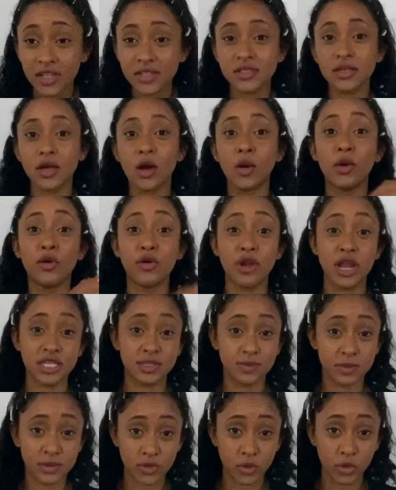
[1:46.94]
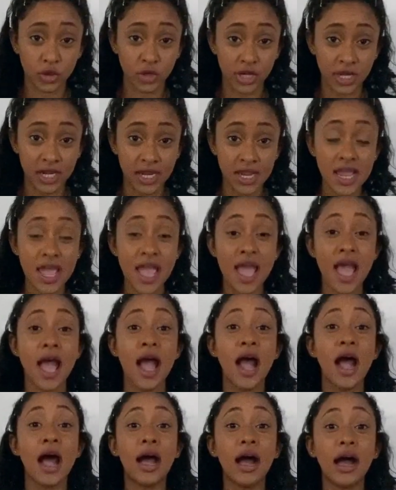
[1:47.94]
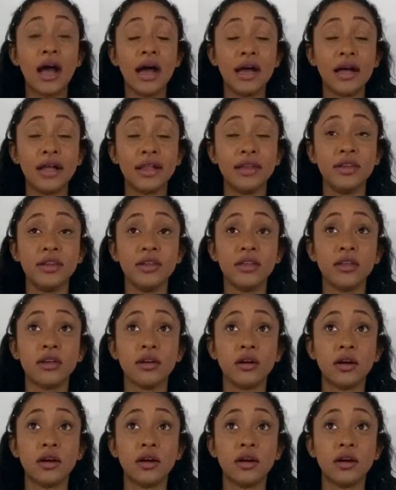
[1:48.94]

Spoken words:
to our respiratory and